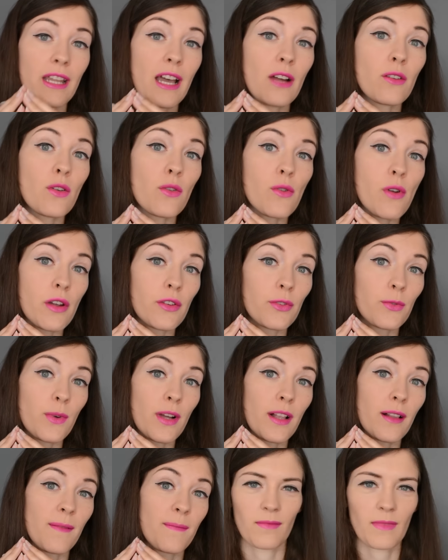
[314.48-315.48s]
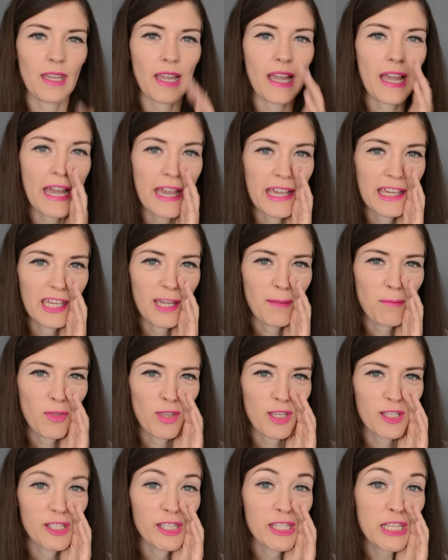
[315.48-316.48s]
narrower as well. I kept
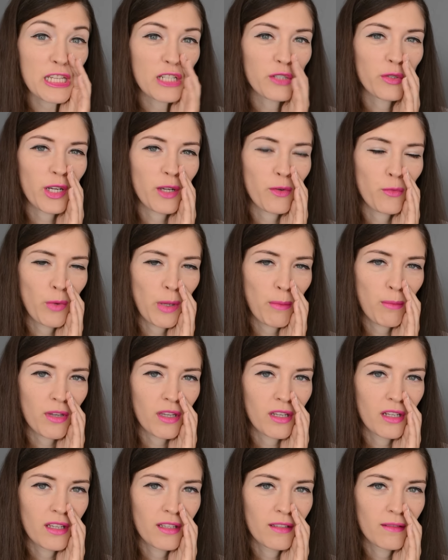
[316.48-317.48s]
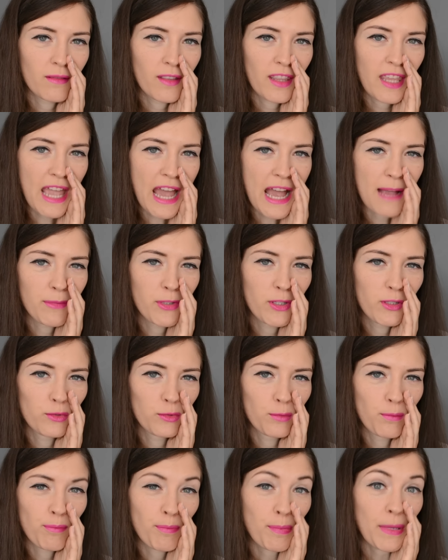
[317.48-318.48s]
the secret weapon, the
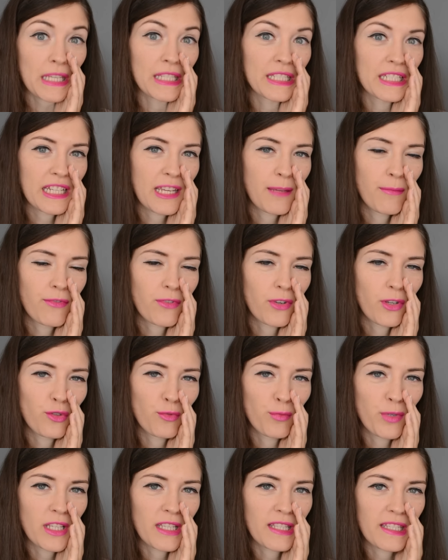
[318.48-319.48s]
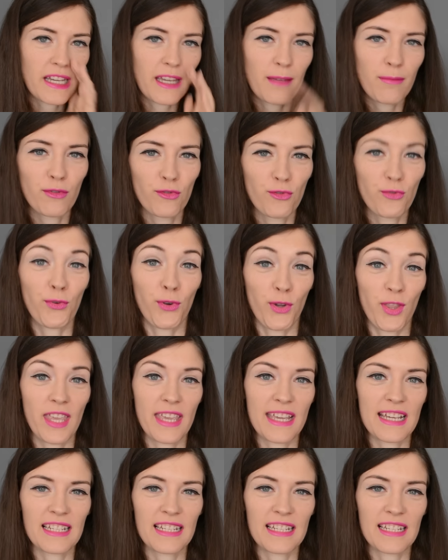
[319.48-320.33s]
absolute best shape for your body type, for the